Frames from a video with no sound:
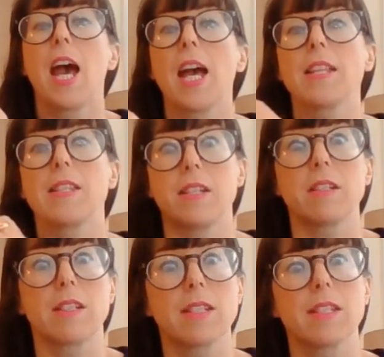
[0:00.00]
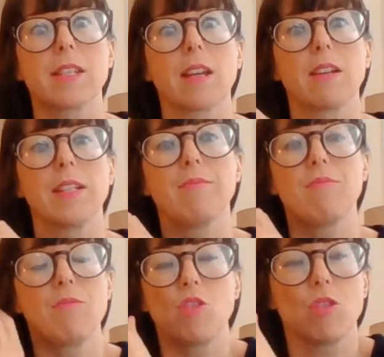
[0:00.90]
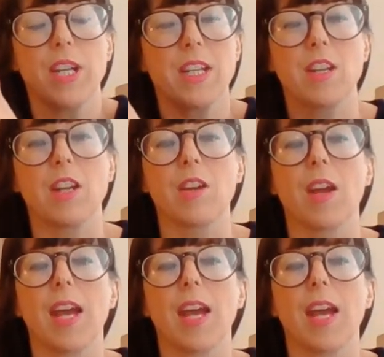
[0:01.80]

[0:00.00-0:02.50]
And Siddhartha says, can I join you?